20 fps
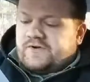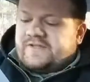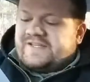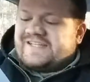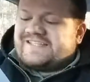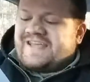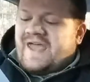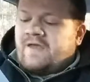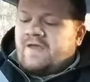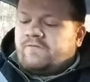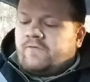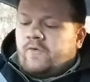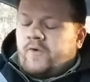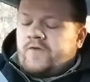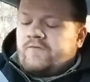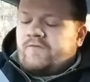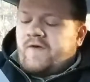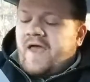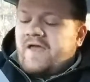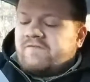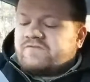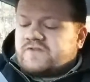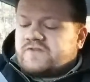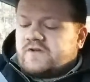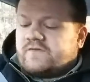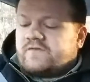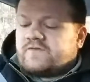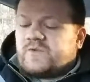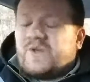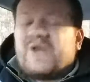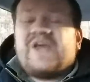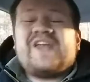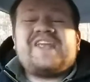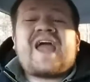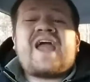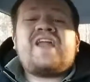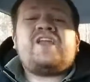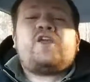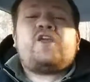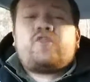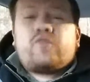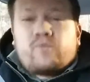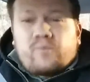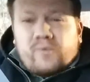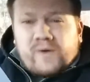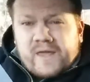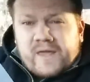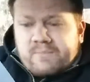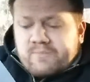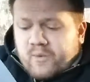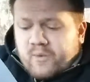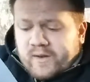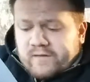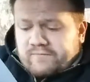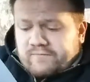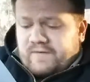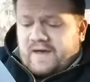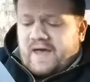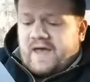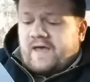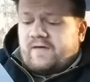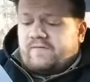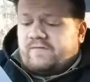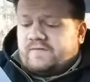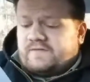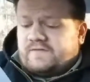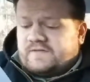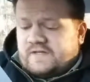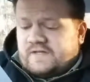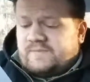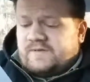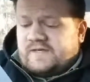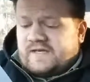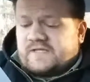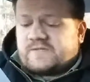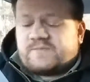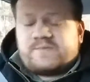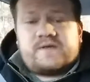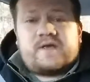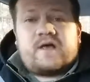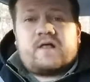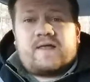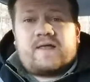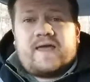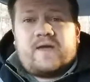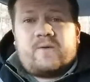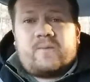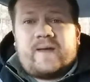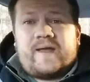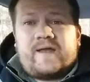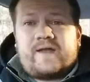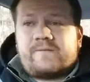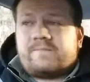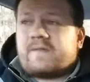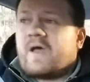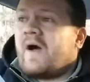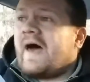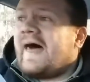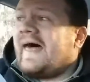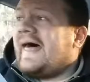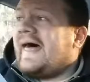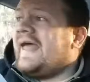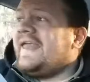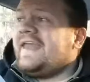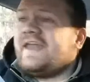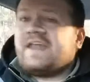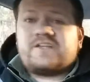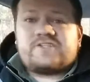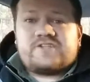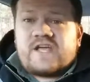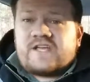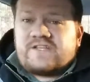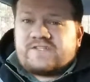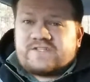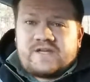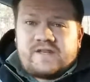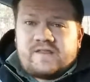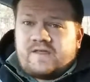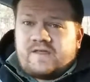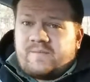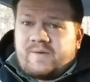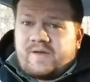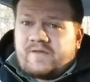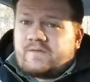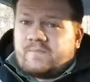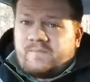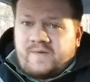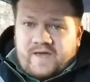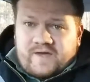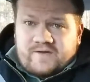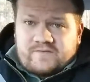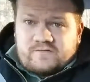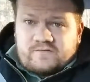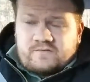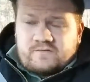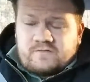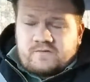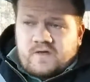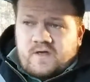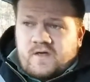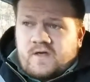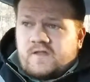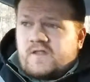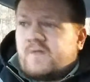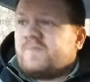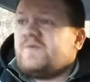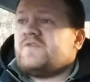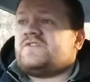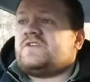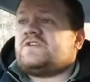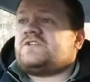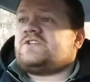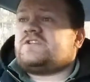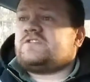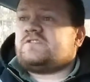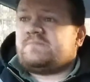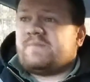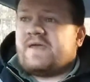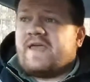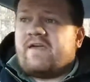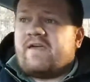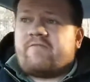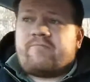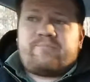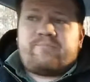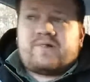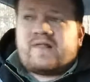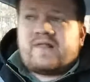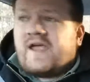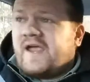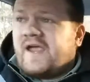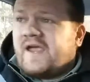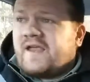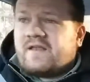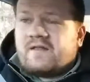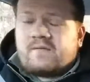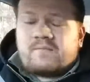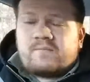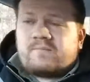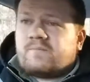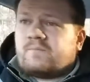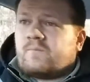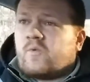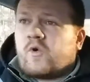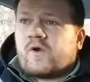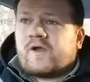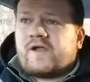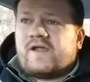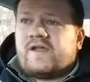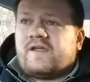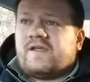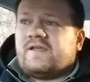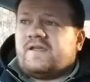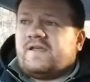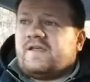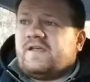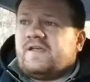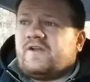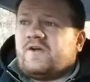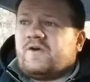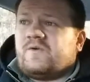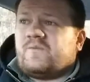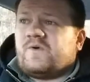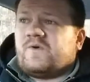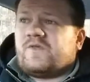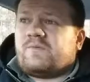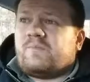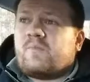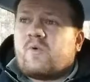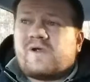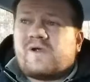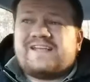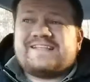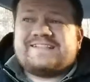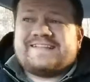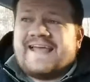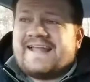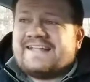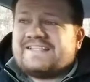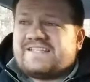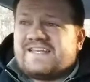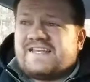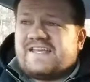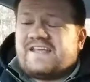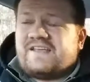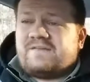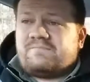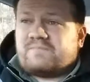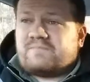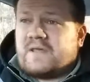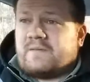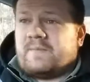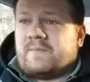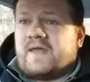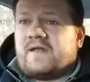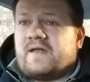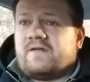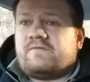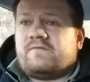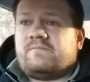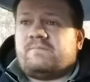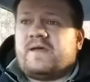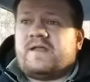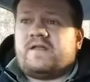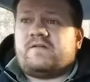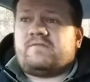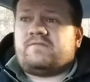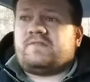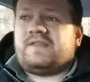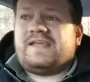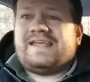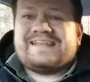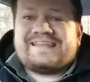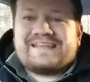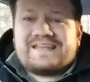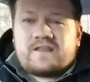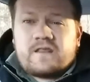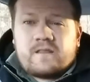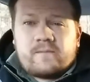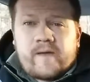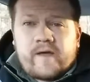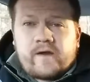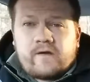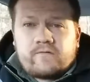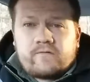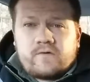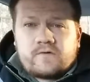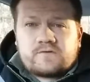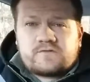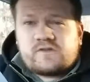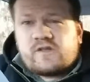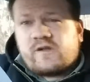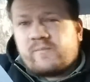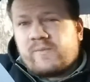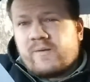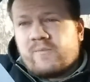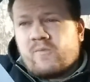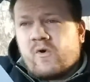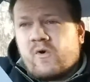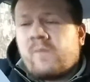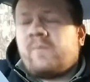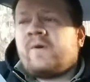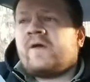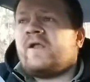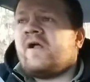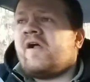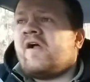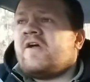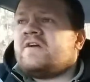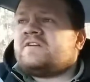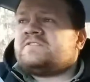During the 1045 service, we hit 93.5 dB-SPL A-weighted. Now, I didn't change anything about the mix. The musicians may have played more, you know, with more intensity. They might have leaned into the microphones a little bit more, but